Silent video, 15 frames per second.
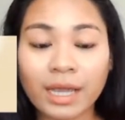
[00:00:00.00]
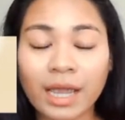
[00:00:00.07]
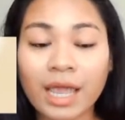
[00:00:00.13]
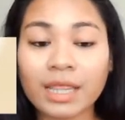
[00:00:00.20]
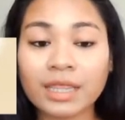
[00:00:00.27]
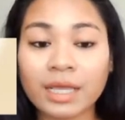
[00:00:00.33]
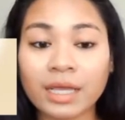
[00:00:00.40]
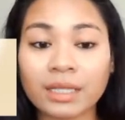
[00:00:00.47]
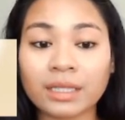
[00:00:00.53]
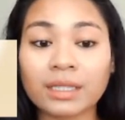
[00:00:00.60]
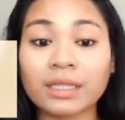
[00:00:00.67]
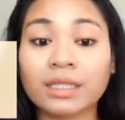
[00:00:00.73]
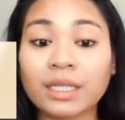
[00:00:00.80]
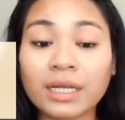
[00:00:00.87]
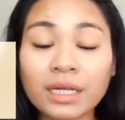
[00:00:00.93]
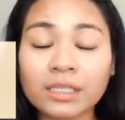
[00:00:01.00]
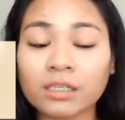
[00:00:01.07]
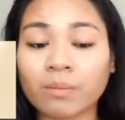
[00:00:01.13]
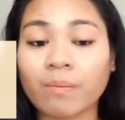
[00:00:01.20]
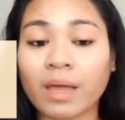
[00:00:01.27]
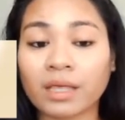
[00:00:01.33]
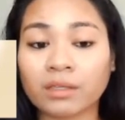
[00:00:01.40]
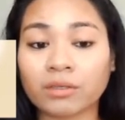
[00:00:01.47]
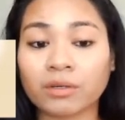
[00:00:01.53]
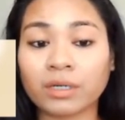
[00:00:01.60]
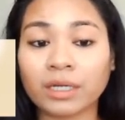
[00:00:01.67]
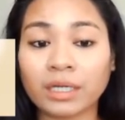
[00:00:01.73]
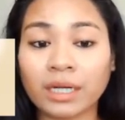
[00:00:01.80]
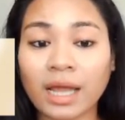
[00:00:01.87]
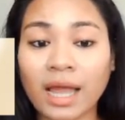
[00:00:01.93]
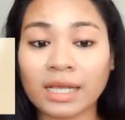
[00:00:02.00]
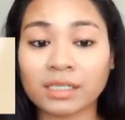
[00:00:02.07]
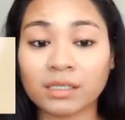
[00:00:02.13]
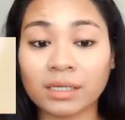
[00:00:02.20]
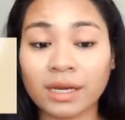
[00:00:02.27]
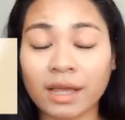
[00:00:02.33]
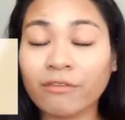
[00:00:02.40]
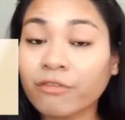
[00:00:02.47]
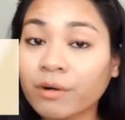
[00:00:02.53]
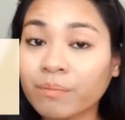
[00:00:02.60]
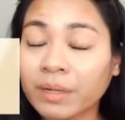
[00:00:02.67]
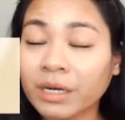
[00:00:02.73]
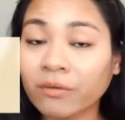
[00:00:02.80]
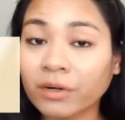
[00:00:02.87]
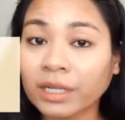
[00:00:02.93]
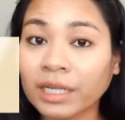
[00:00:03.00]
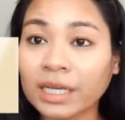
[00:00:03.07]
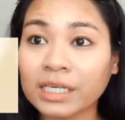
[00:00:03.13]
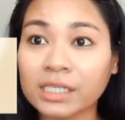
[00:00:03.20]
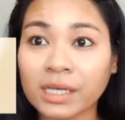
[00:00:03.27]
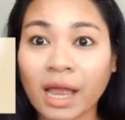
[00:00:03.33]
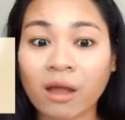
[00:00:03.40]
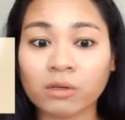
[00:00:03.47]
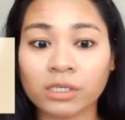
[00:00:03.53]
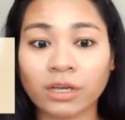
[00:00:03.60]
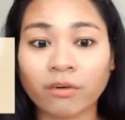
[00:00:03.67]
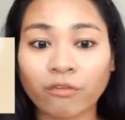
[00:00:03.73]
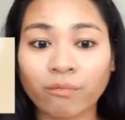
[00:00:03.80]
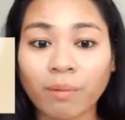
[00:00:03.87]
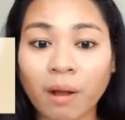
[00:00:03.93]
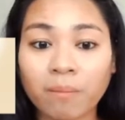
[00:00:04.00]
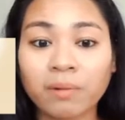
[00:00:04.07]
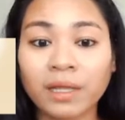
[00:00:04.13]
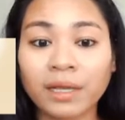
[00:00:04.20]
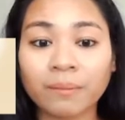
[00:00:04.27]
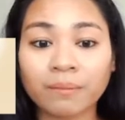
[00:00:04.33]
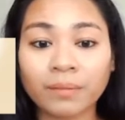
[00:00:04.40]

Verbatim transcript: And then this method has never been released outside of public.